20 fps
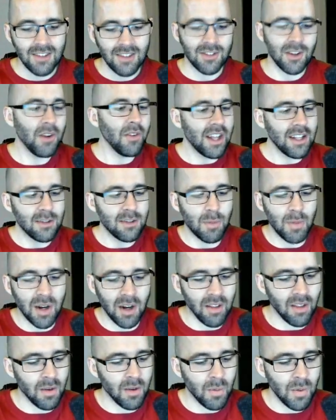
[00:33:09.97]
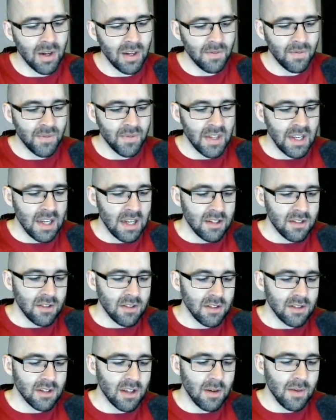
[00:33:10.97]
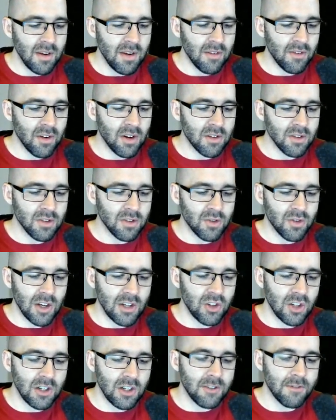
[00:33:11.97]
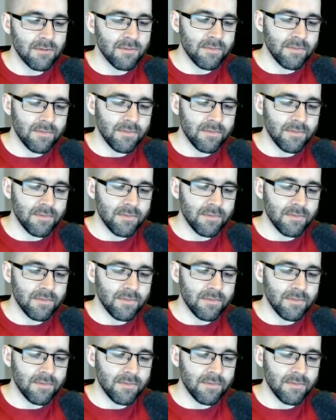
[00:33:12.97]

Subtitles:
So that's bigger than 1. So it's going to be a vertical stretching.